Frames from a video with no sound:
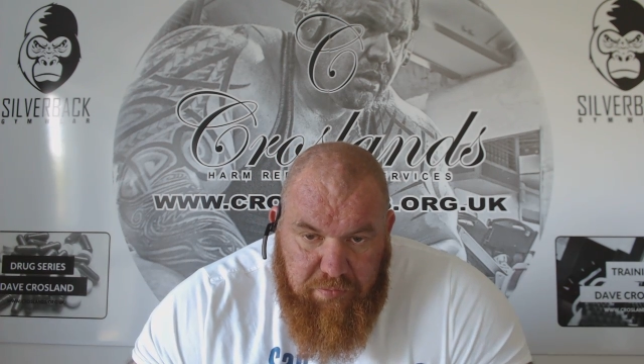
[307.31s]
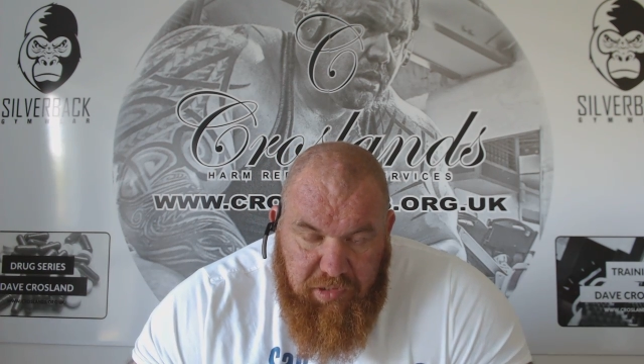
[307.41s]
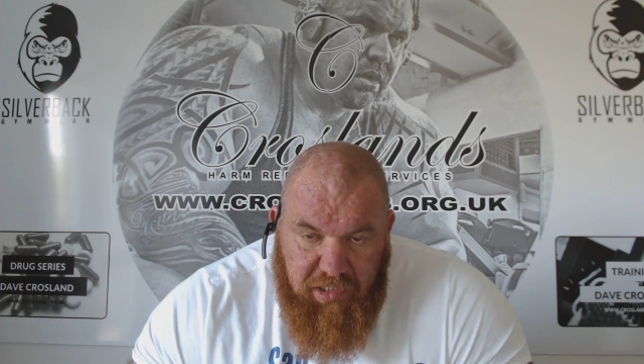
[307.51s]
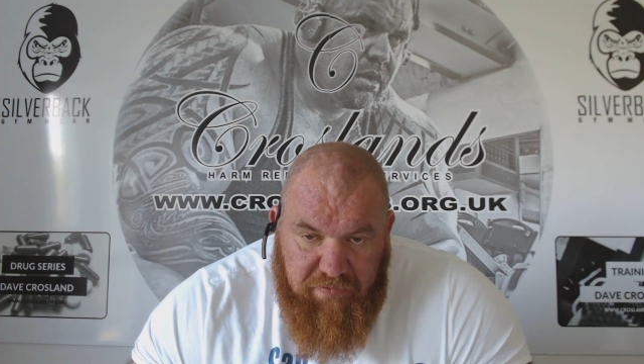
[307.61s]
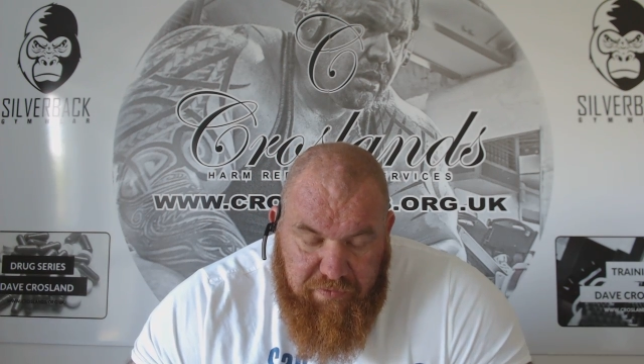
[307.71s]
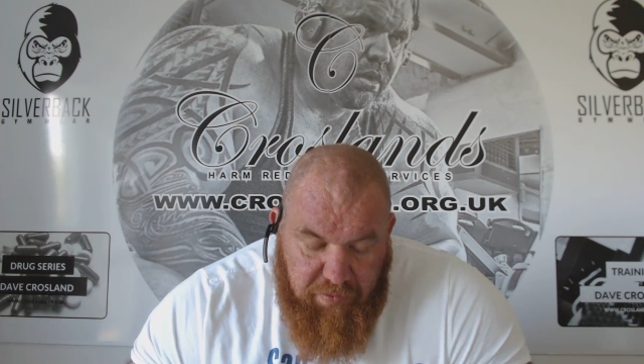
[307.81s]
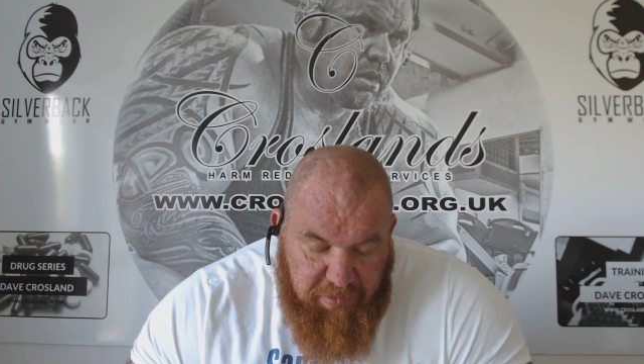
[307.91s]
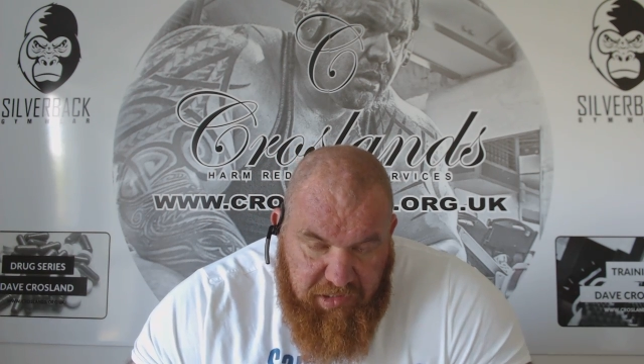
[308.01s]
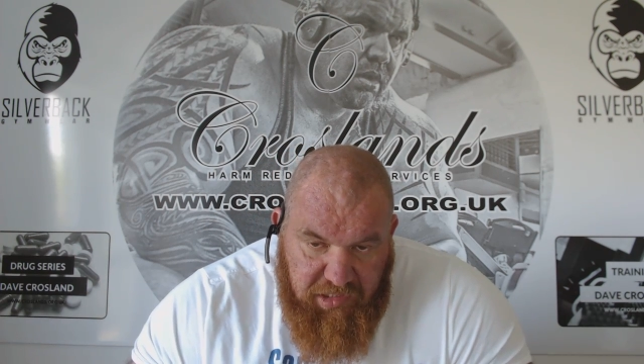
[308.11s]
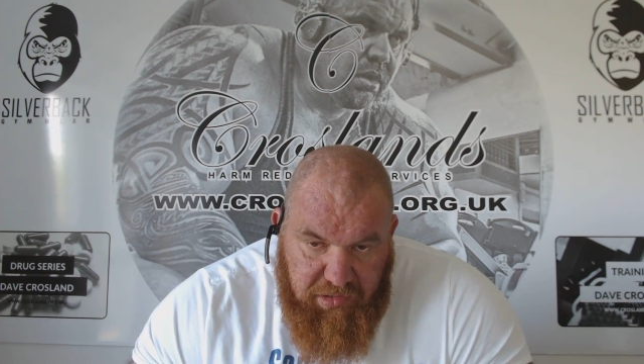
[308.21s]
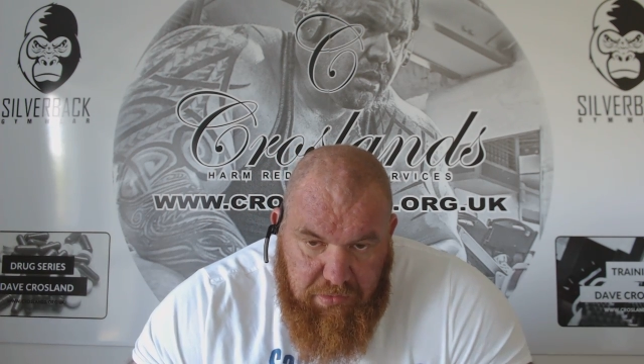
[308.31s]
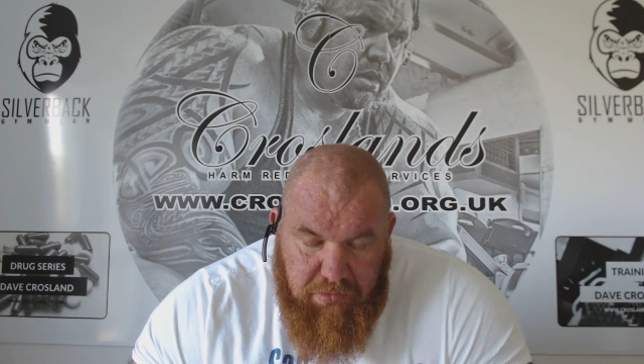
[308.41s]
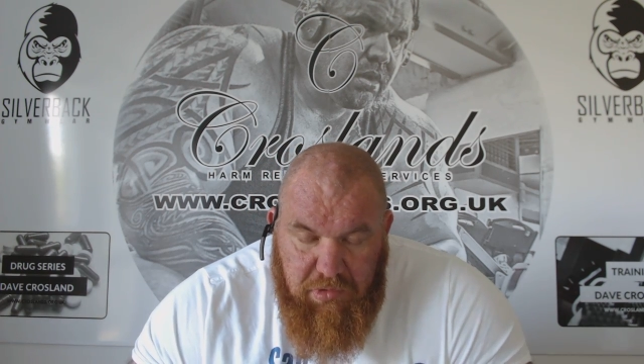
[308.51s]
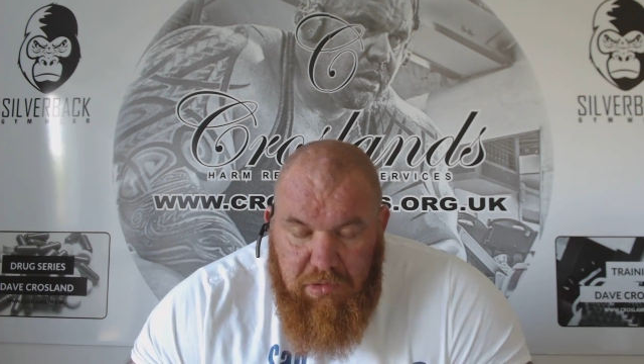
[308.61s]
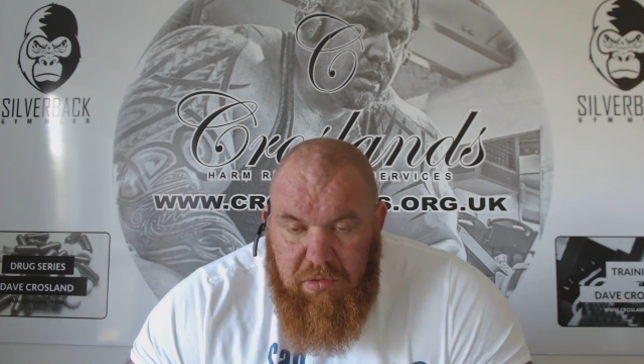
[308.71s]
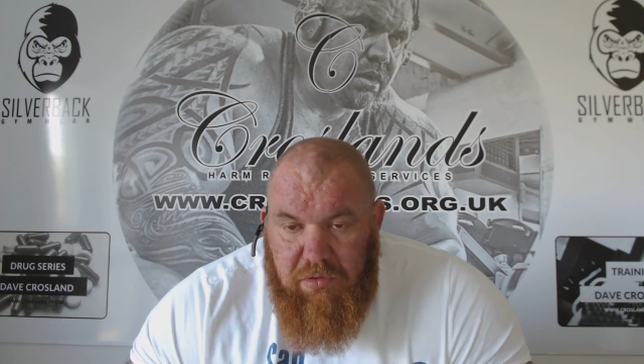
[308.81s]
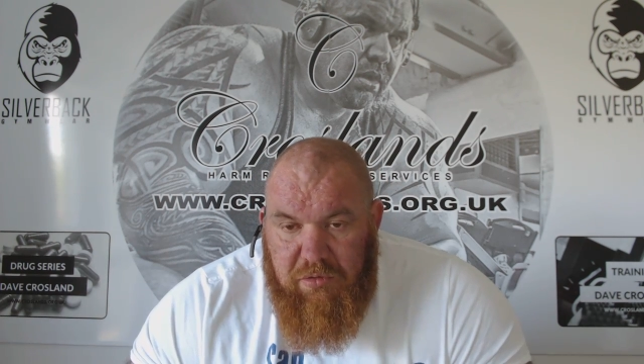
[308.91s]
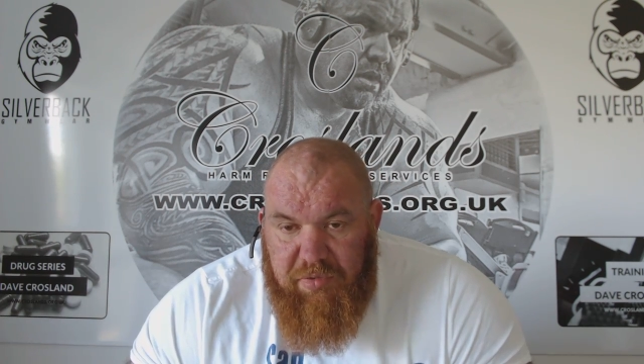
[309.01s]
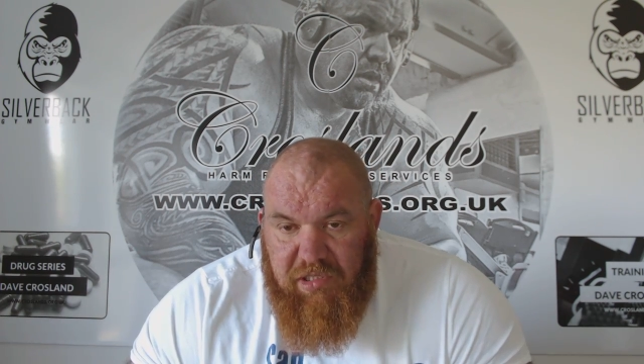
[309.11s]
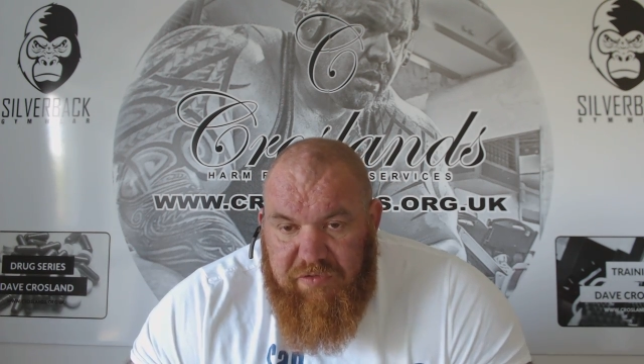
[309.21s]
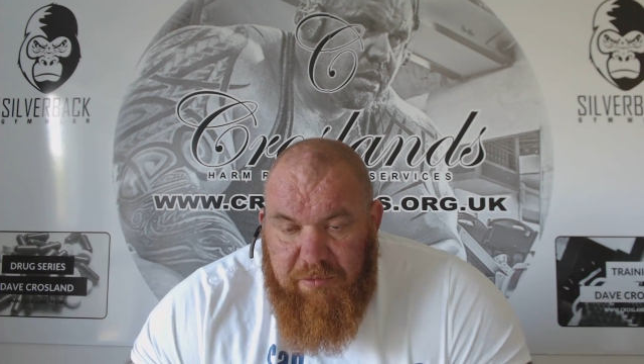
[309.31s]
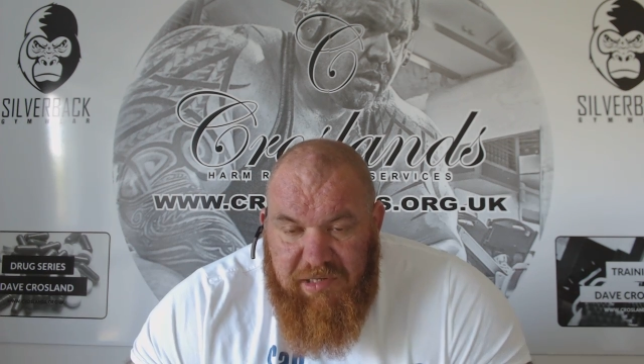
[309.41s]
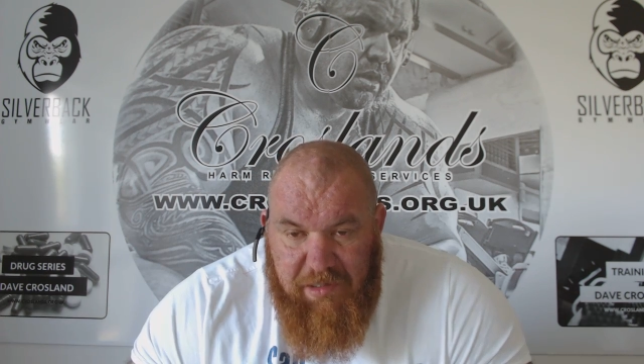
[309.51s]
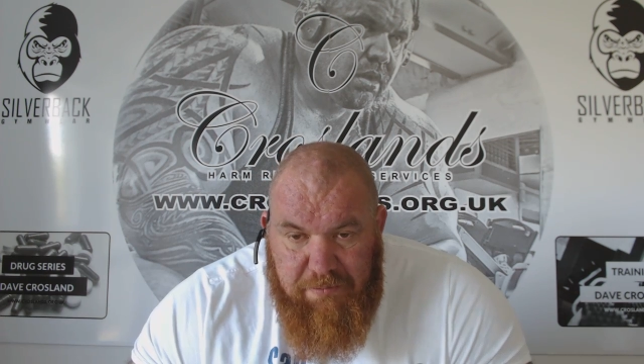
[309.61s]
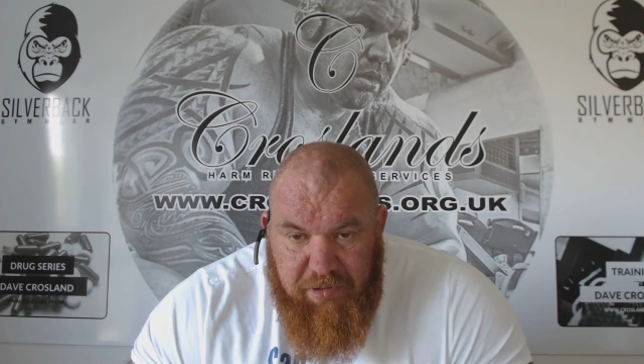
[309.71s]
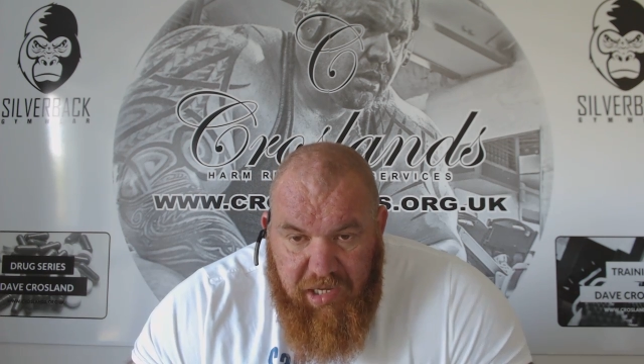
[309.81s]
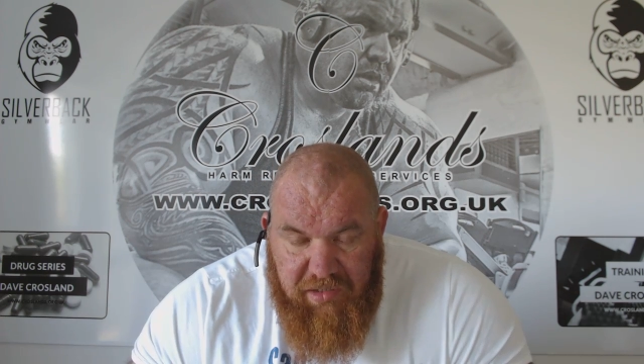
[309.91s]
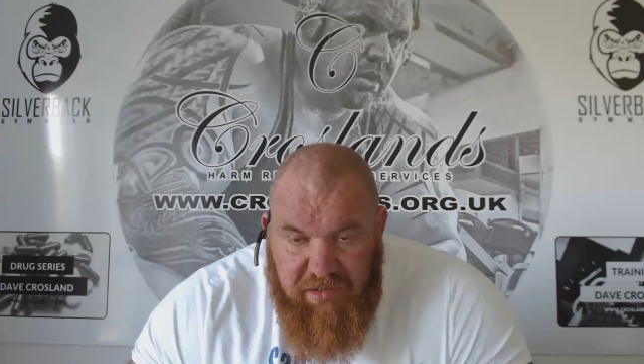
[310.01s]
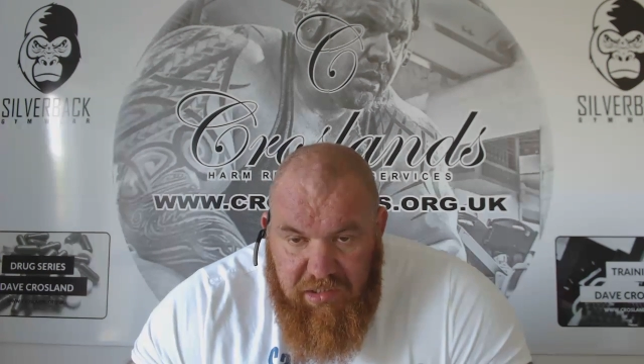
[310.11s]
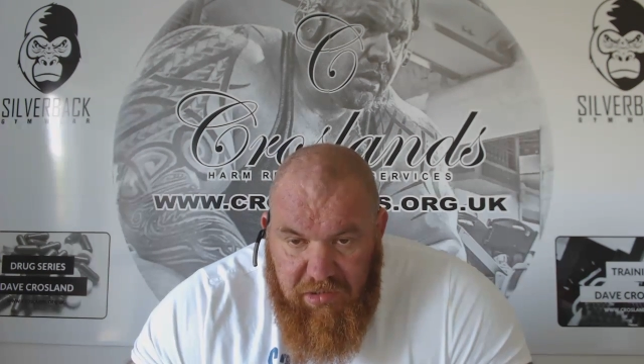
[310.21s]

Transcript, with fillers: be it from a needle or be it from an impact,